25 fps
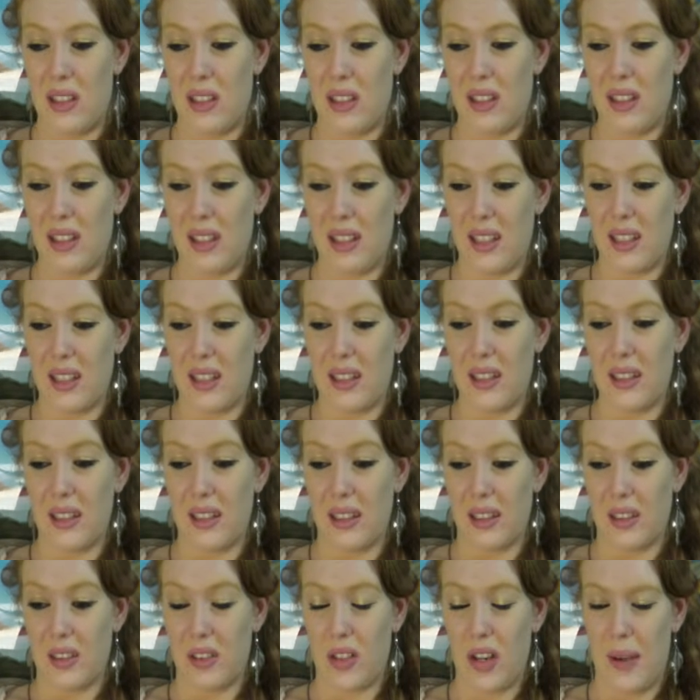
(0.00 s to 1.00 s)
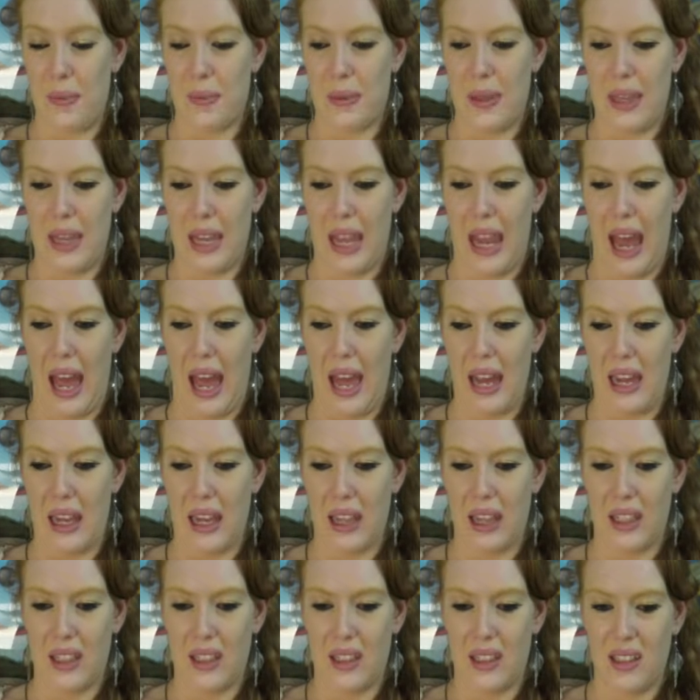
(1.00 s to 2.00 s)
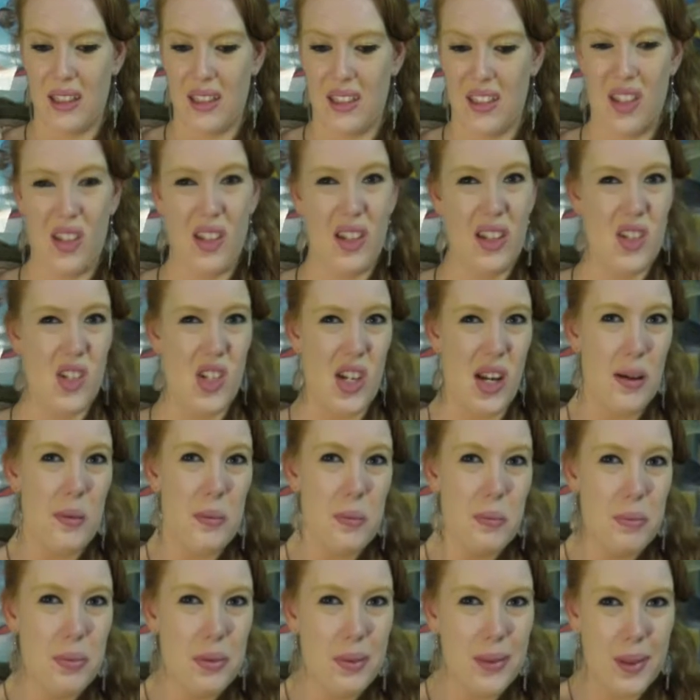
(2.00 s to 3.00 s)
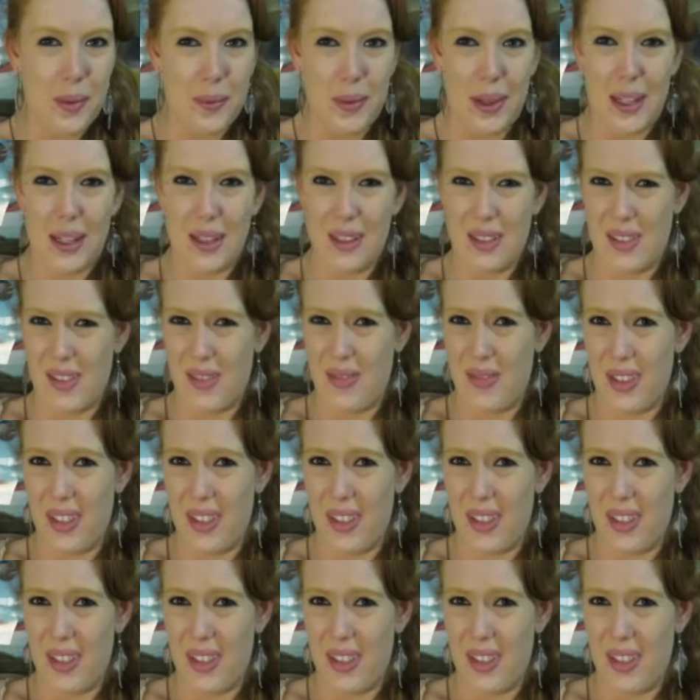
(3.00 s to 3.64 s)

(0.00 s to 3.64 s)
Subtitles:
Trapped in the attic, you could jump, you might not